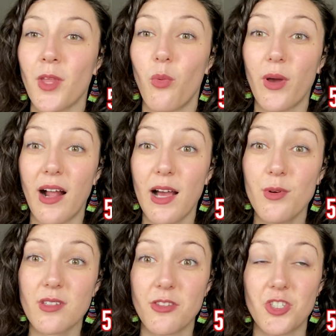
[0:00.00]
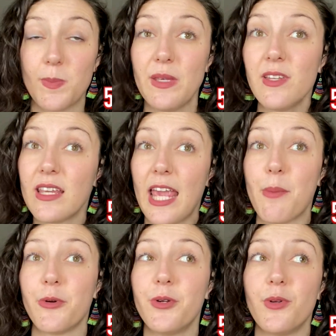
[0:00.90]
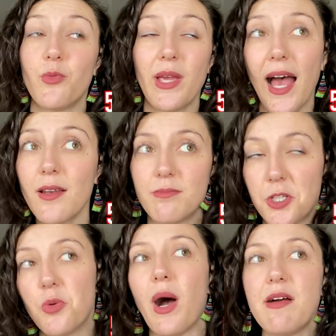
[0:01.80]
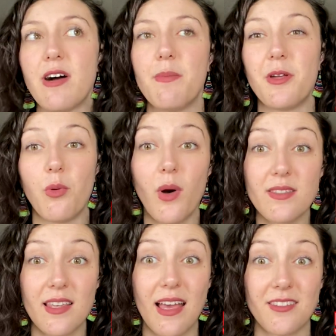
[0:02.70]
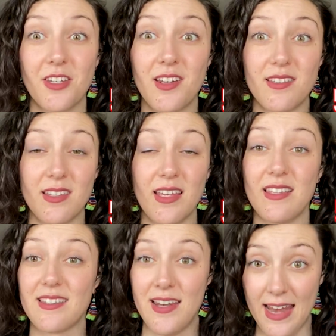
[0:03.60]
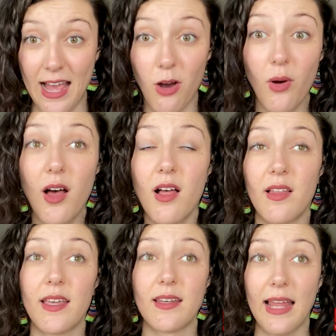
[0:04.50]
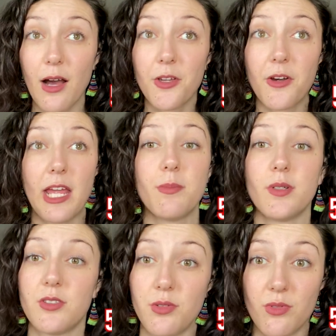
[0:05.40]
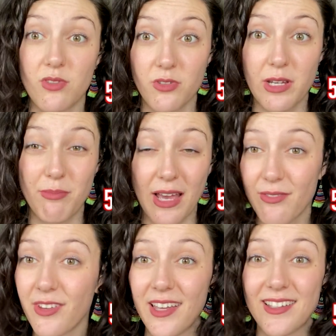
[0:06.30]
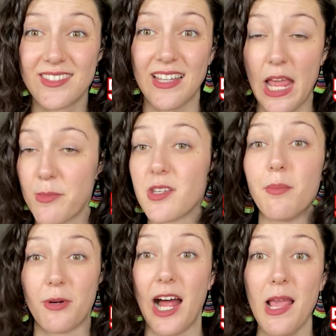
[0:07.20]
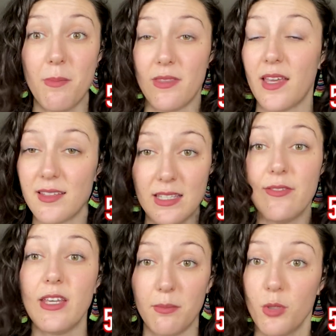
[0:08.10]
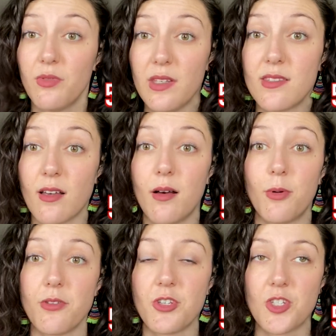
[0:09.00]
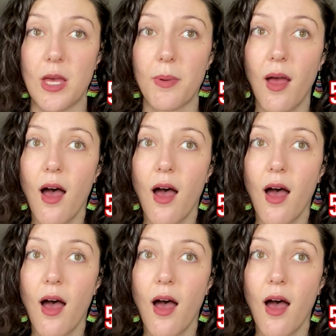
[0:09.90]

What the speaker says: When I was on the ship, even in Cameroon, we had good Wi-Fi, but it wasn't as good as it is now. Like now you're able to stream Netflix and Amazon Prime and like TV and movies aboard the ship.